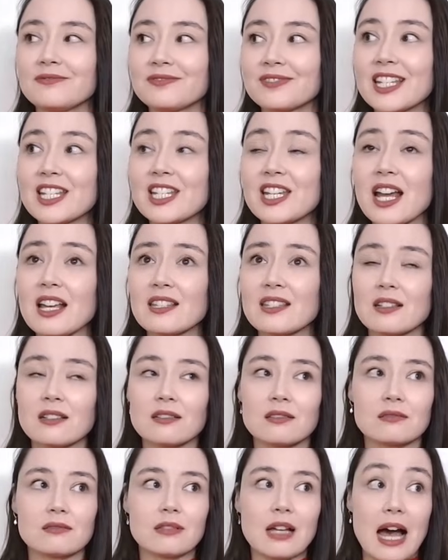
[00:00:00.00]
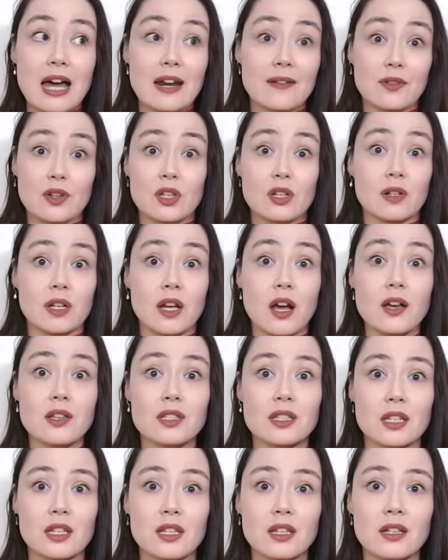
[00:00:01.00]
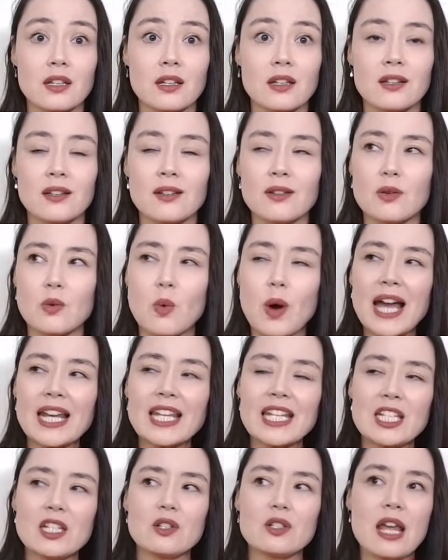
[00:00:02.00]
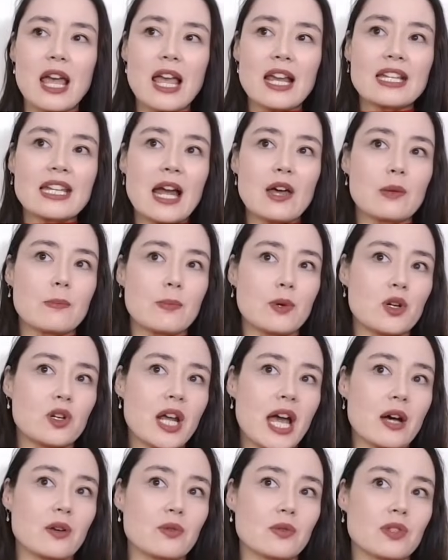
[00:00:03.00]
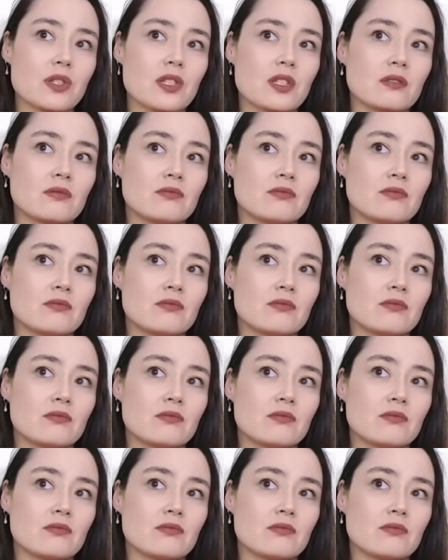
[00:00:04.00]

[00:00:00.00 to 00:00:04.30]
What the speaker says: Just out of curiosity, why did you take down the birdhouse?